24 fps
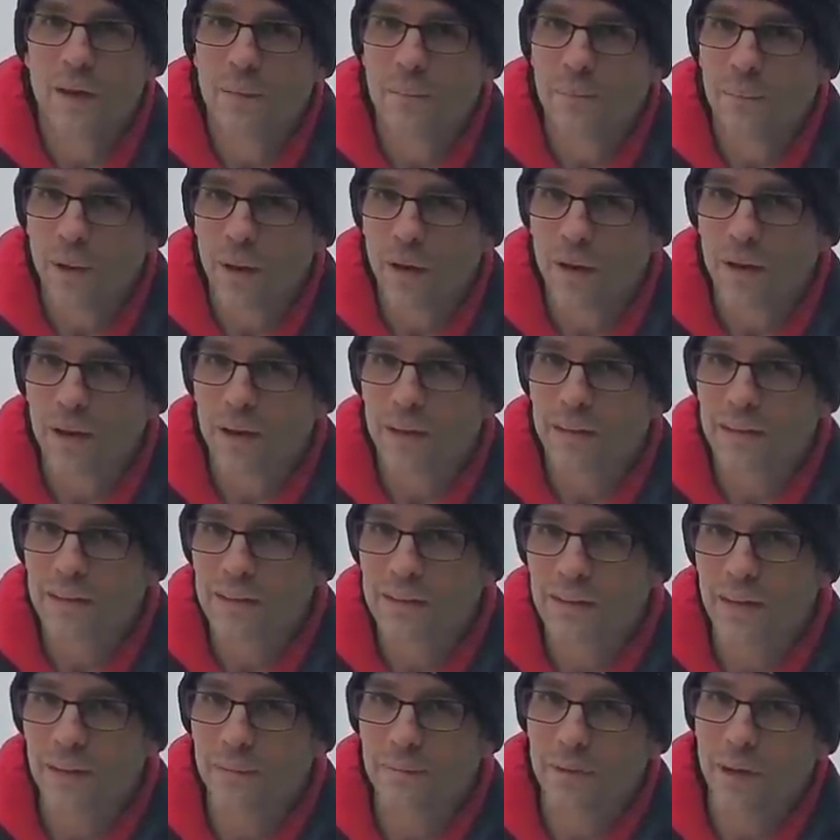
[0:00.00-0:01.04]
but at the
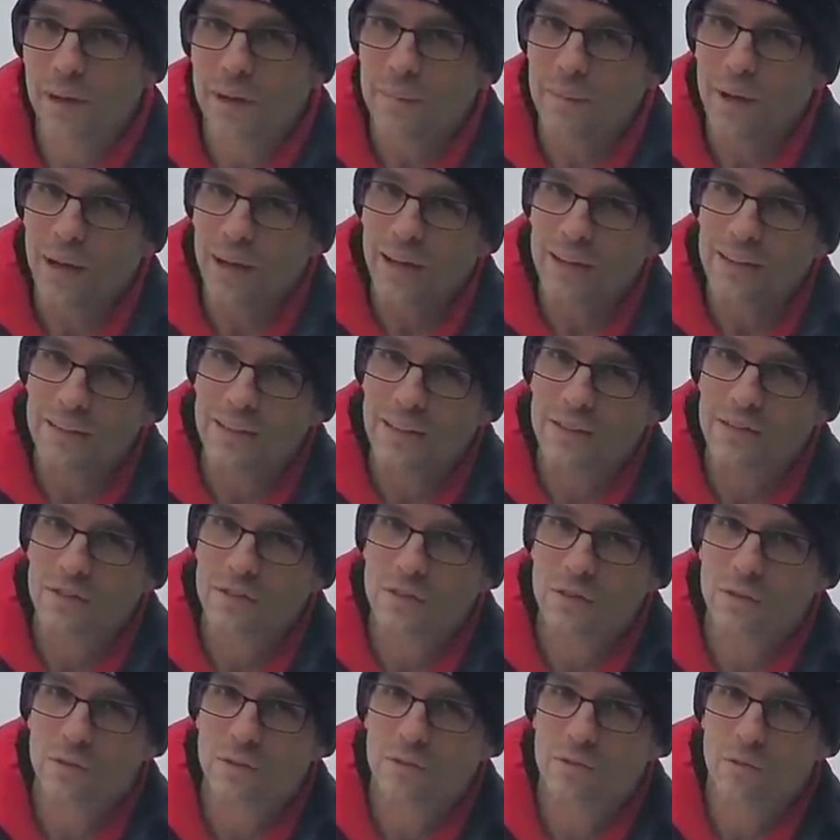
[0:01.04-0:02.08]
same time, access
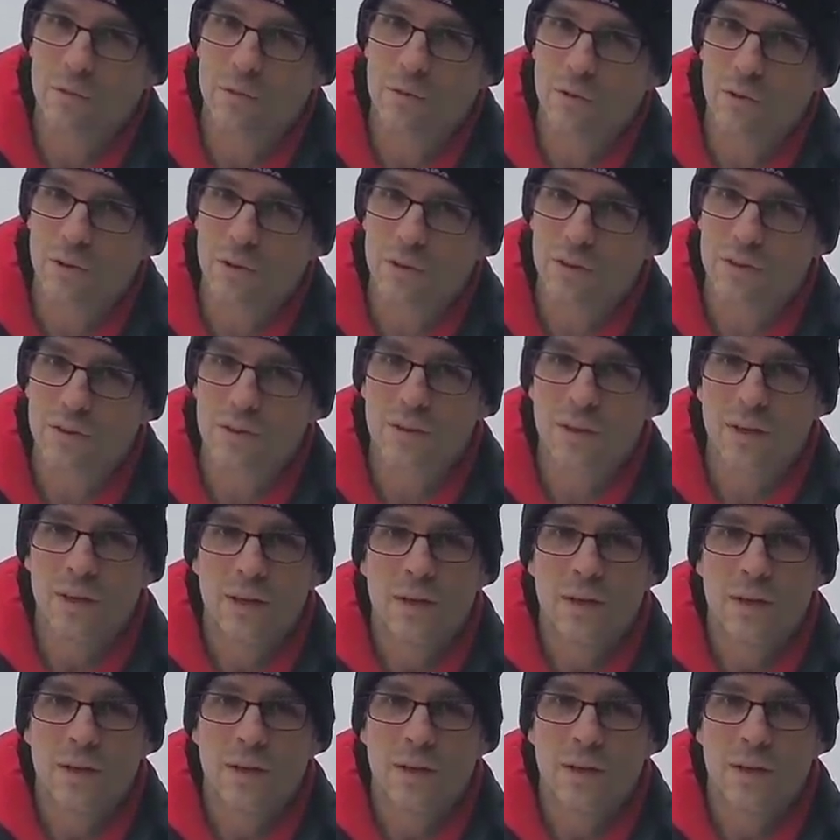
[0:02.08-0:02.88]
to a forest.